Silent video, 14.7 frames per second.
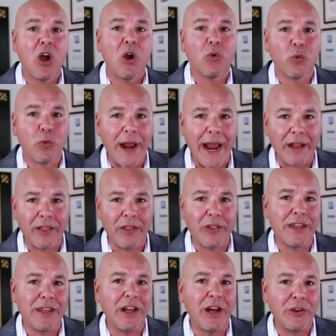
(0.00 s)
rather than
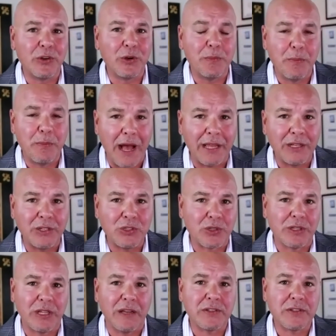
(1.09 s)
undermine your
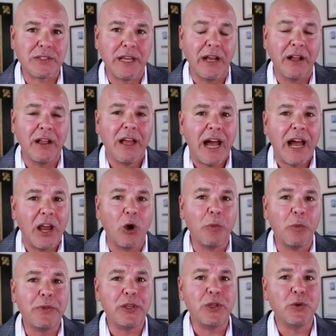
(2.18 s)
lifestyle. I hope
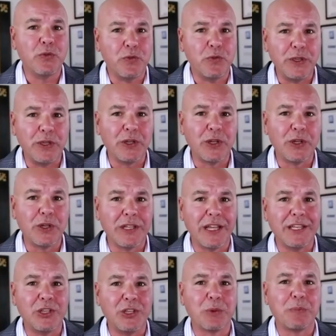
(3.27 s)
that you feel like
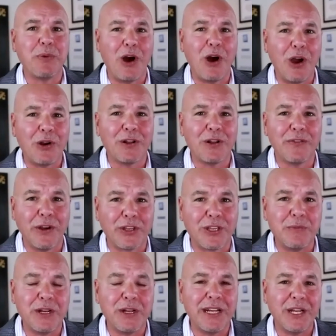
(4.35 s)
you're part of our
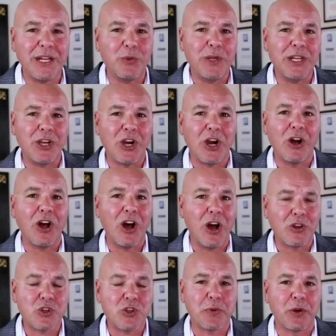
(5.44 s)
community we call
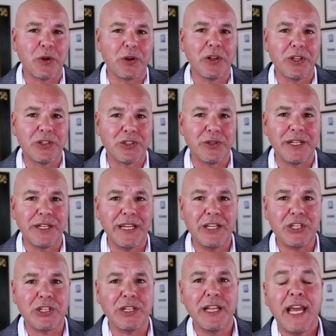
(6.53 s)
Entrepreneurial Attorney
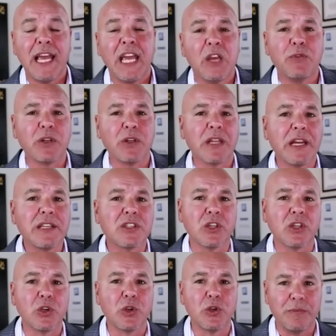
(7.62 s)
Nation. If you'd like to
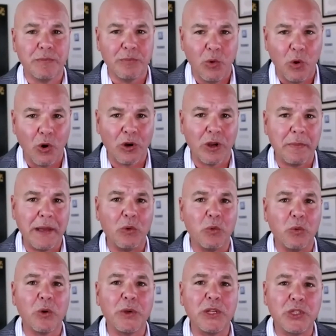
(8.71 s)
learn more about what
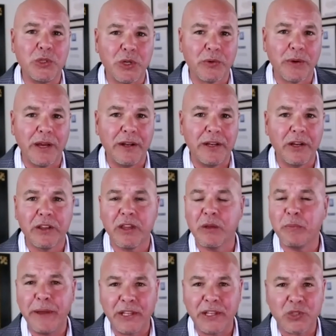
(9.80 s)
we do around here, the
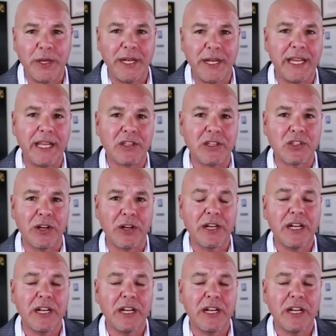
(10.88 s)
best way to get started